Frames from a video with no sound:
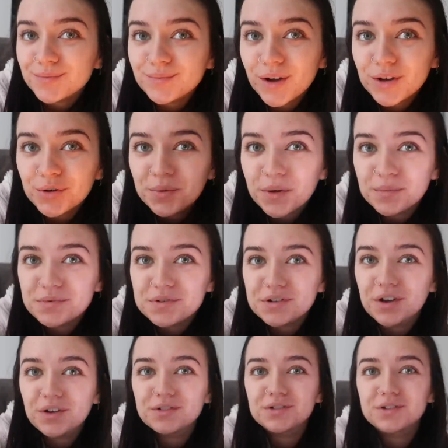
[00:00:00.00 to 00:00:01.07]
might not be able to
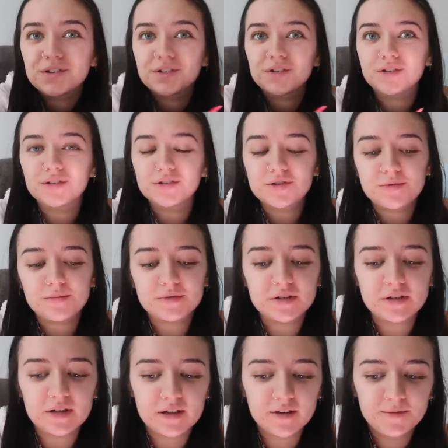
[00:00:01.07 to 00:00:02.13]
go to the gym
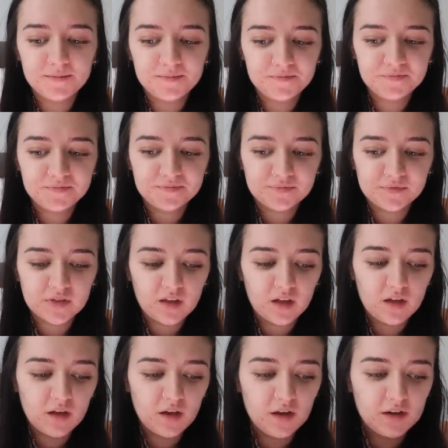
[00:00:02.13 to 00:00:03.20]
today.
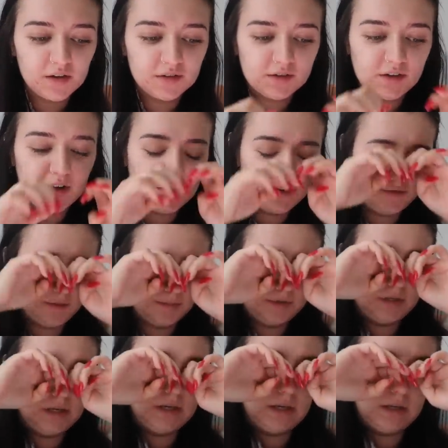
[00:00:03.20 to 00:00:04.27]
Kind of
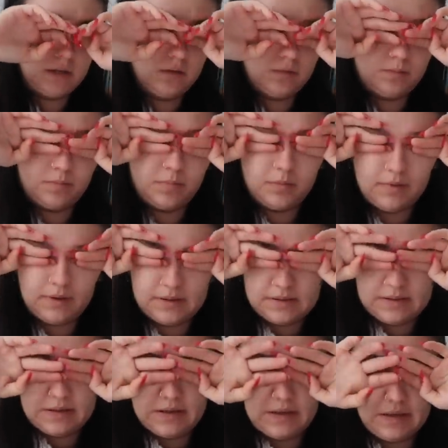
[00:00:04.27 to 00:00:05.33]
upsetting, but
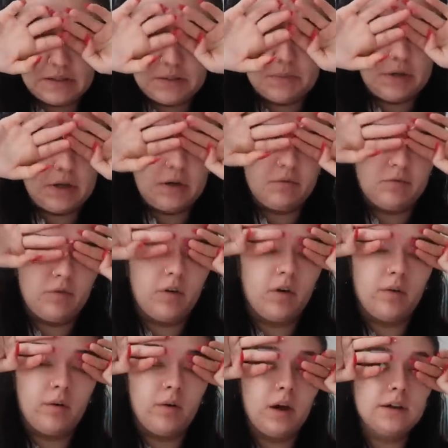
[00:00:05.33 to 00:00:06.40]
basically it's my own
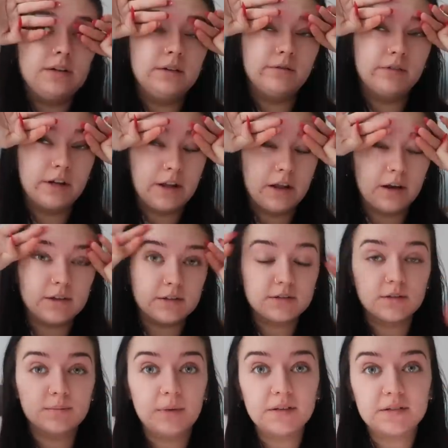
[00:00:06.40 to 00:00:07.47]
fault. I didn't realize,
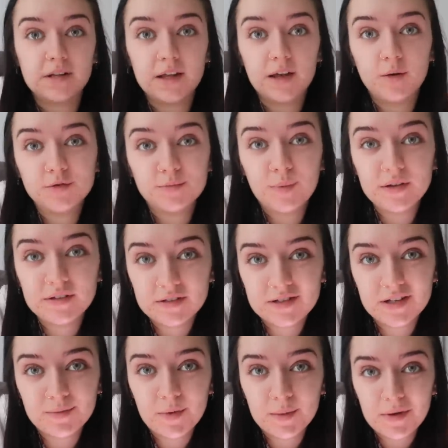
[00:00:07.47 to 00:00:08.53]
basically I went to
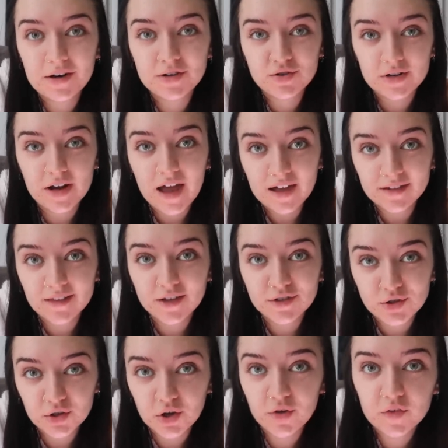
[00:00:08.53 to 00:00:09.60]
send my manager an ad that I
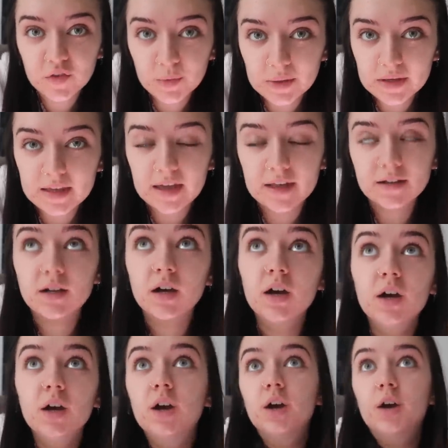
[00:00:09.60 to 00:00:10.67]
took over the weekend,
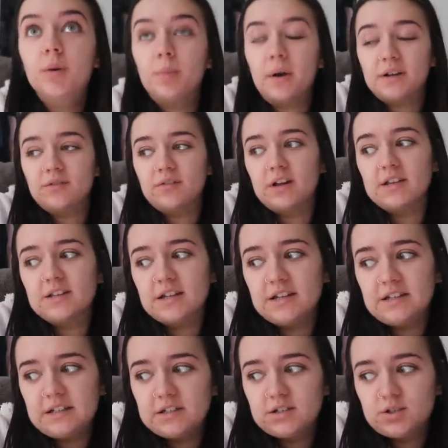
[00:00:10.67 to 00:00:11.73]
but I didn't realize I
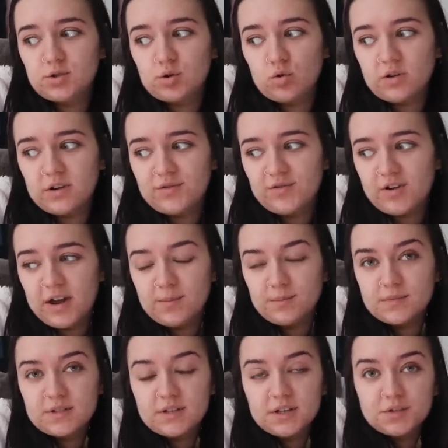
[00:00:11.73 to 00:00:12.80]
needed story
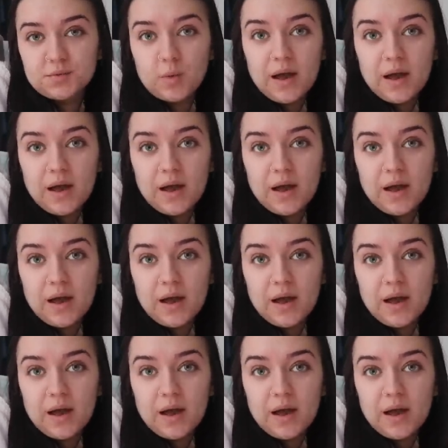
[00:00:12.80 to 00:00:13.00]
frames as